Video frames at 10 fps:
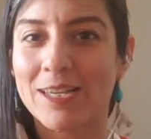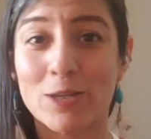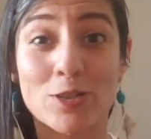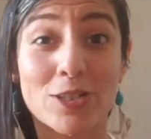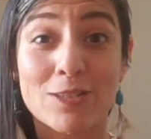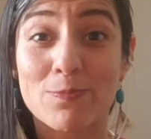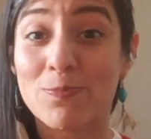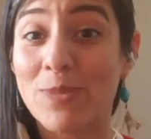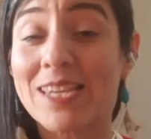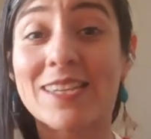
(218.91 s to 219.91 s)
you're just
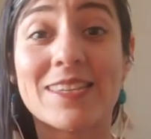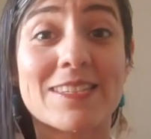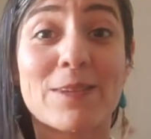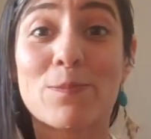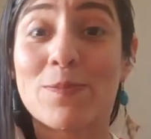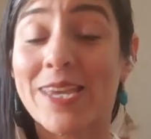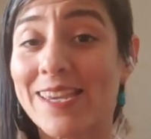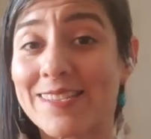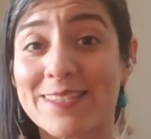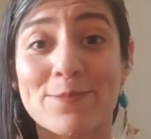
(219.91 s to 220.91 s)
making this
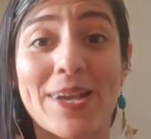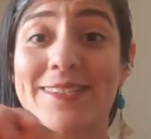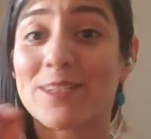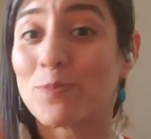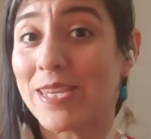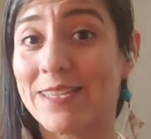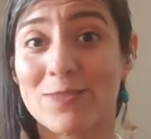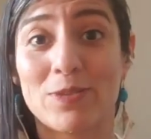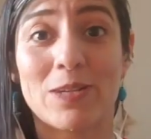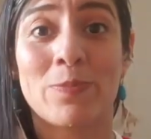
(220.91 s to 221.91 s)
amazing
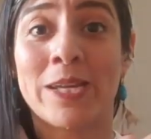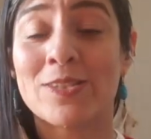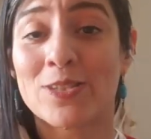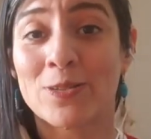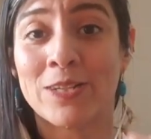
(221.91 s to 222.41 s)
masterpiece with a pencil,